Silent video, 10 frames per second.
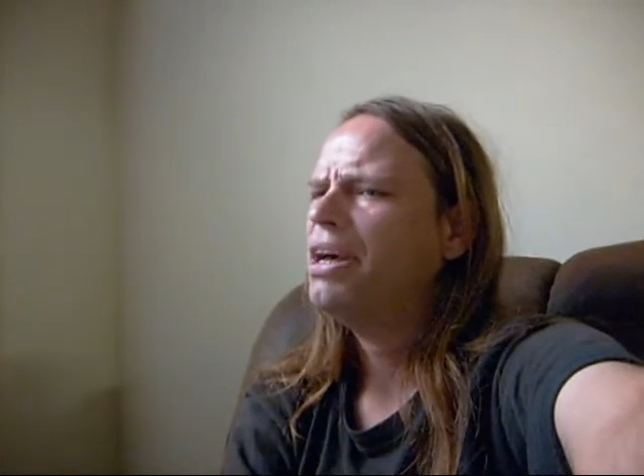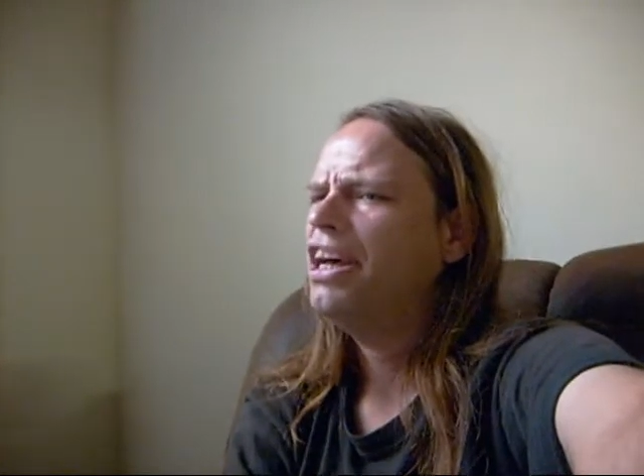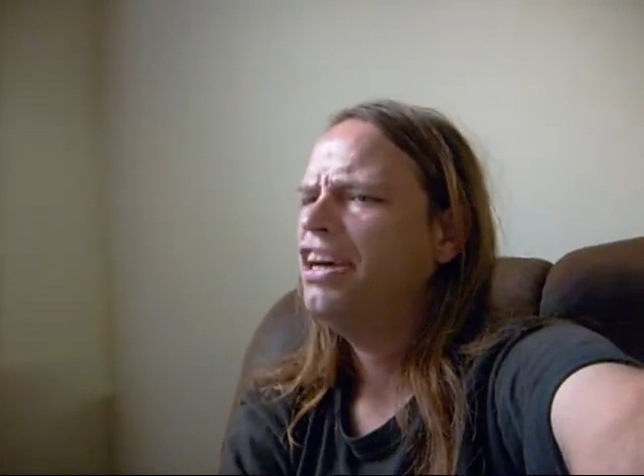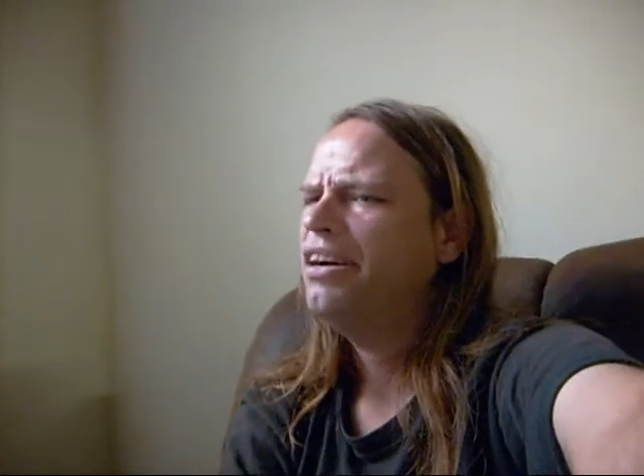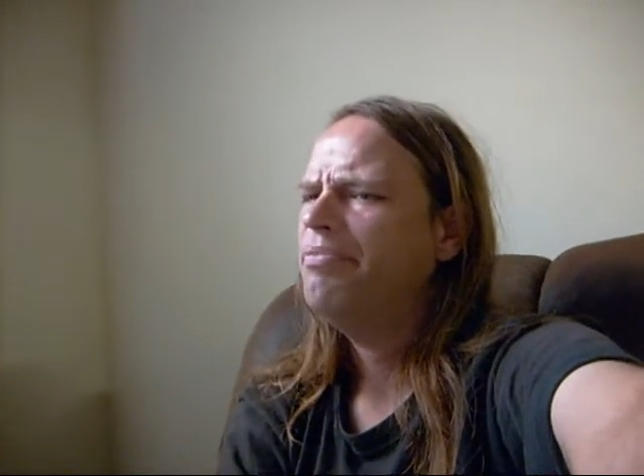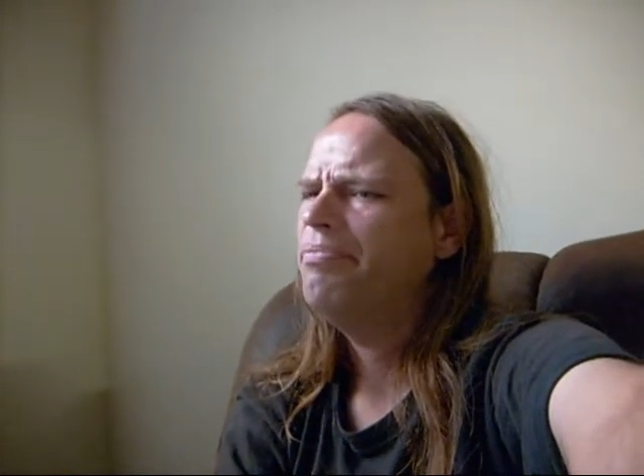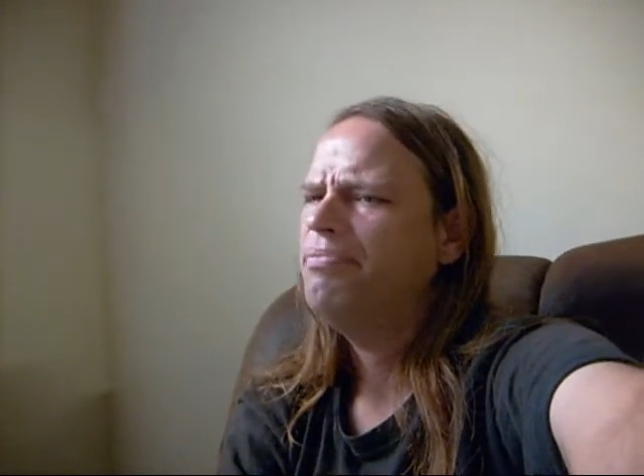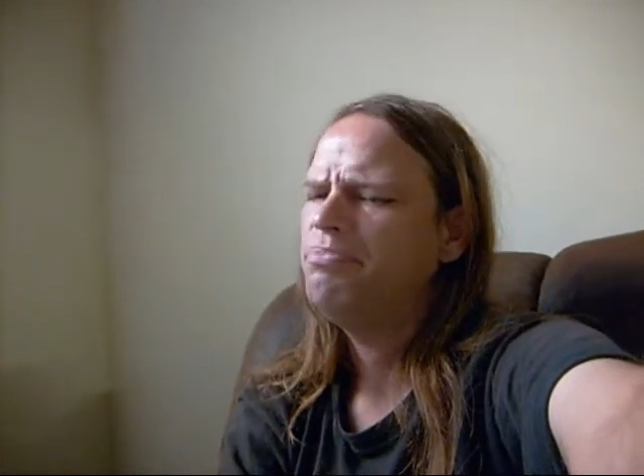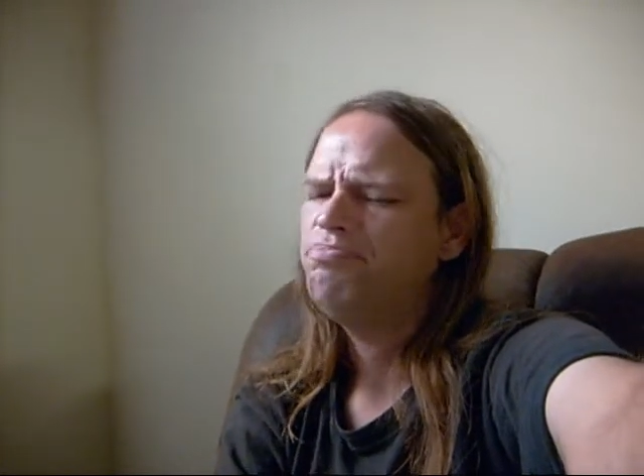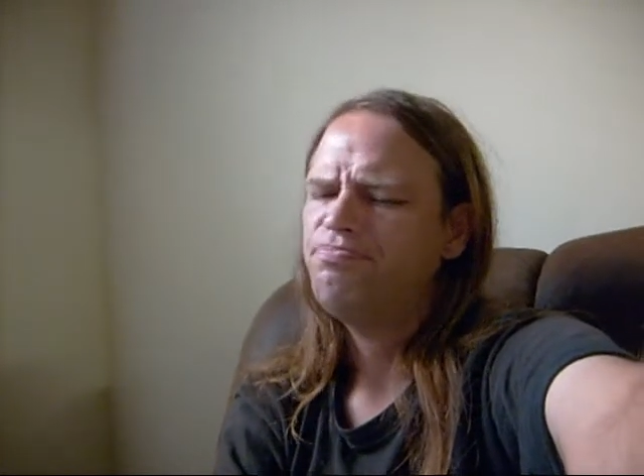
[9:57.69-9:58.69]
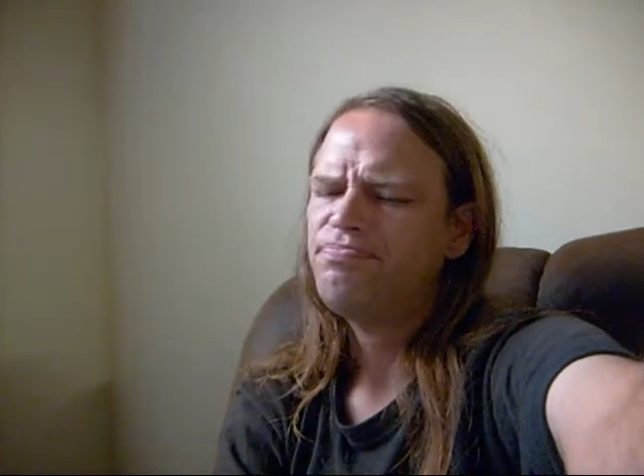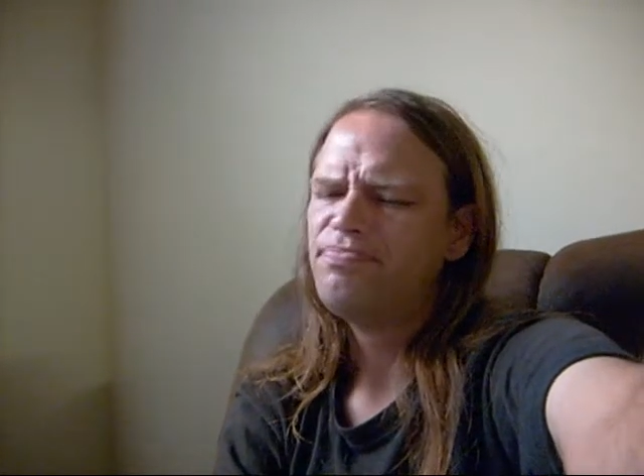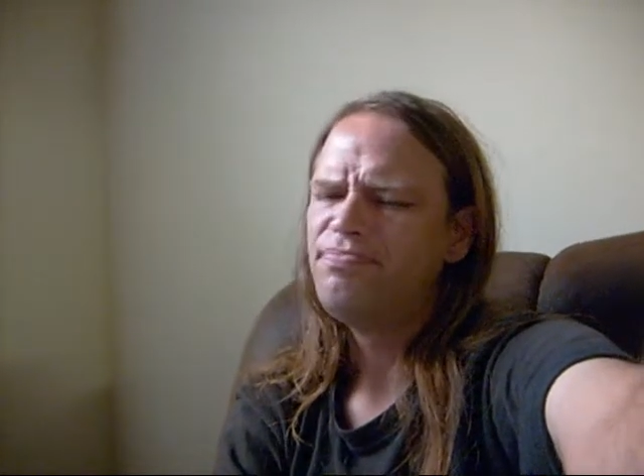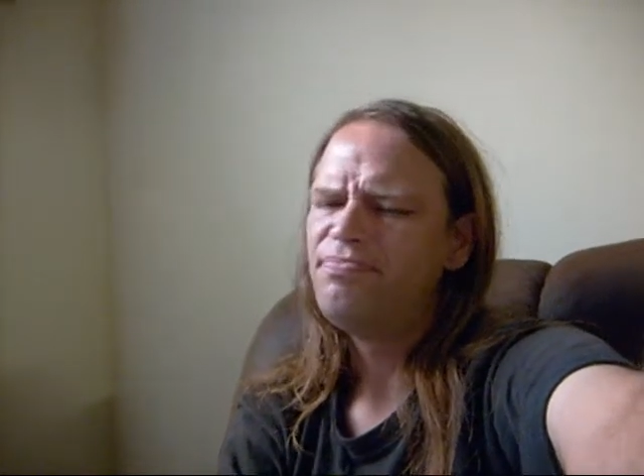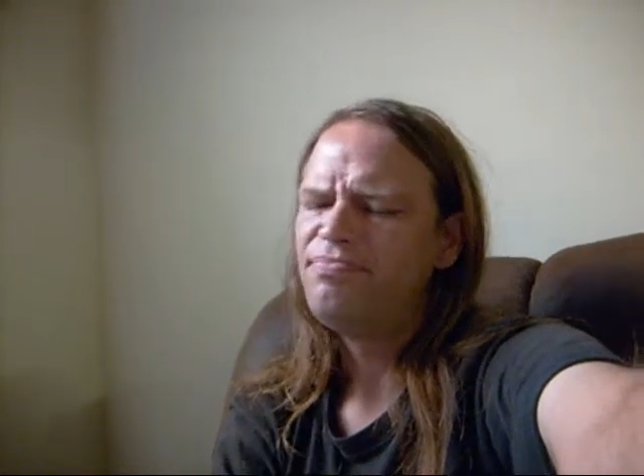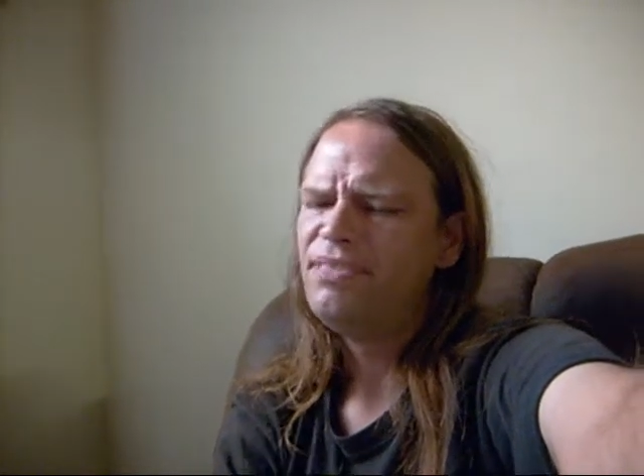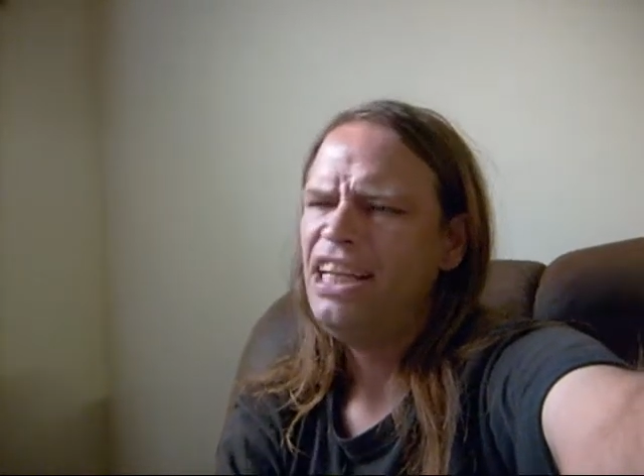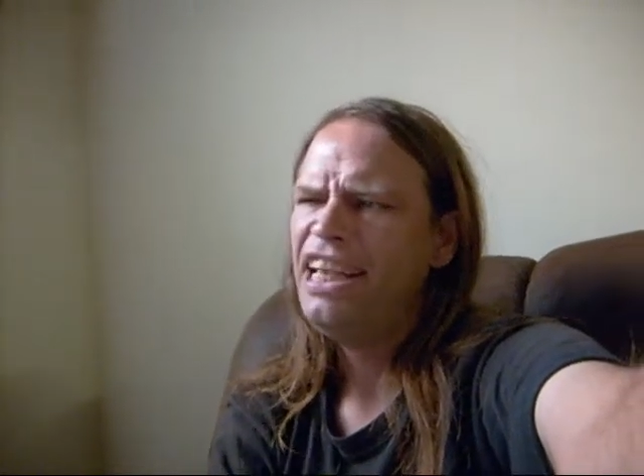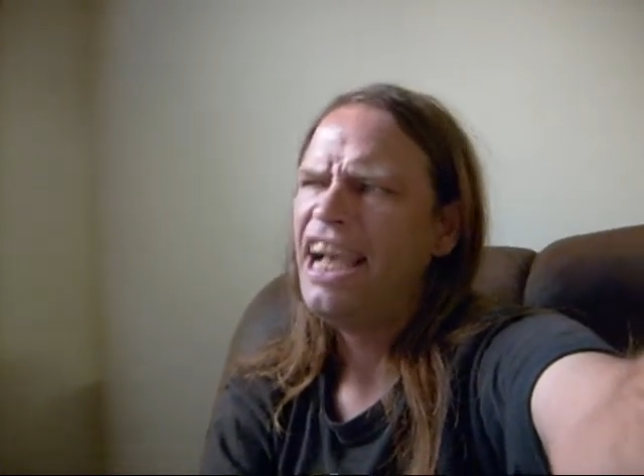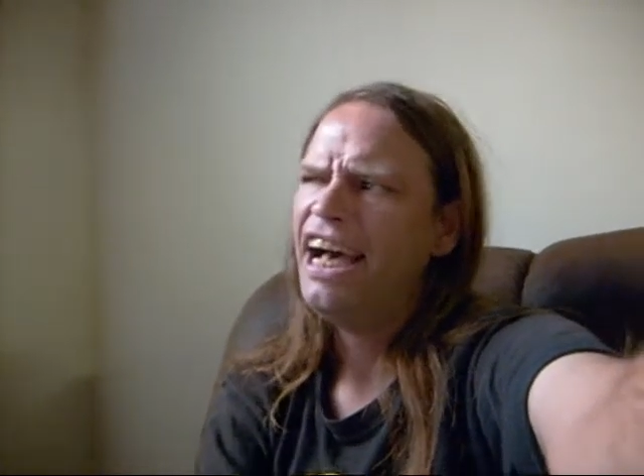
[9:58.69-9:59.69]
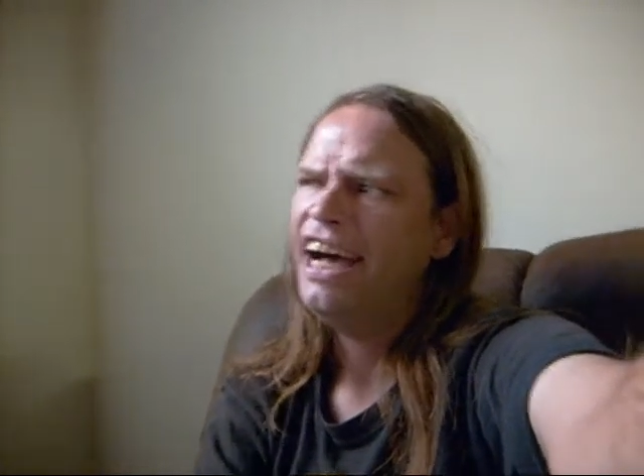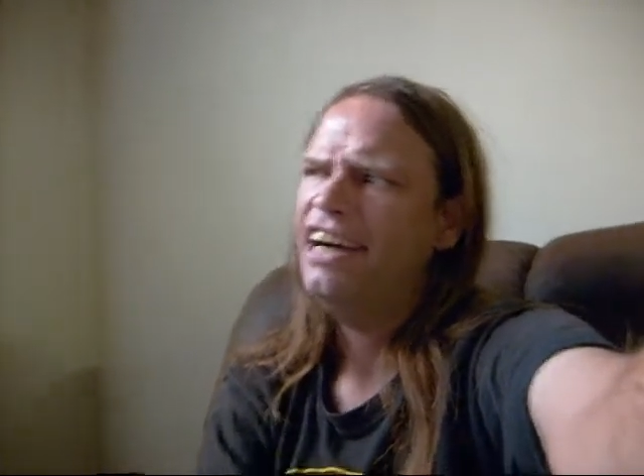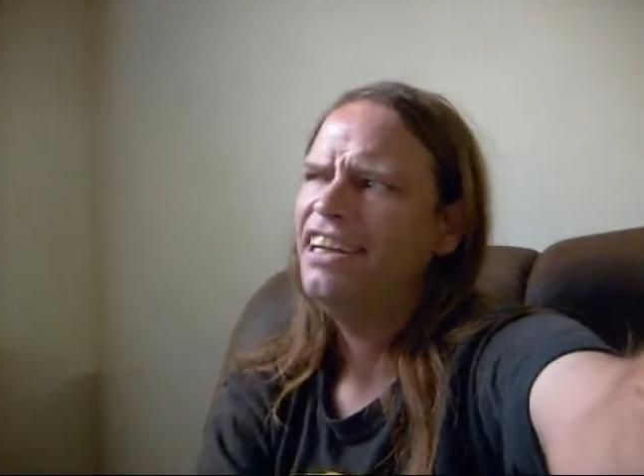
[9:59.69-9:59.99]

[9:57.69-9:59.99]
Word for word: Um, yeah.